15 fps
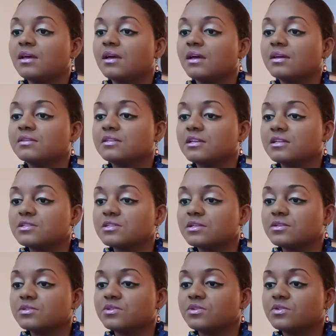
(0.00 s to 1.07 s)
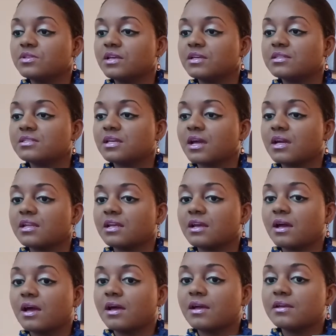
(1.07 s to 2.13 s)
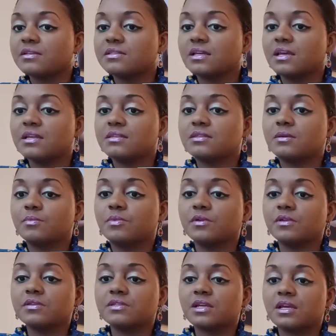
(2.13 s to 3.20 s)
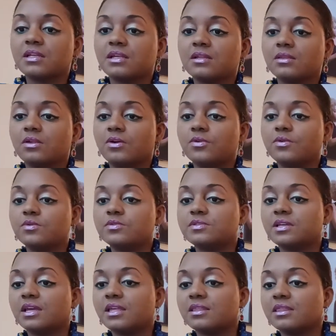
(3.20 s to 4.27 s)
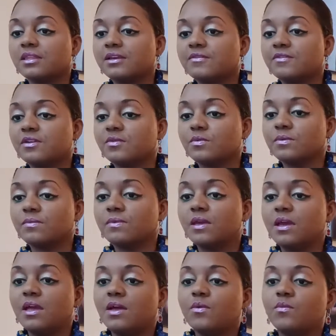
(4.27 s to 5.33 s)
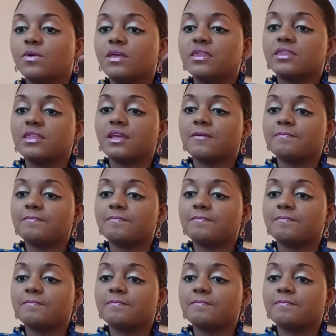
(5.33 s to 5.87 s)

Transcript: addiction to the exciting highs and debilitating lows and living with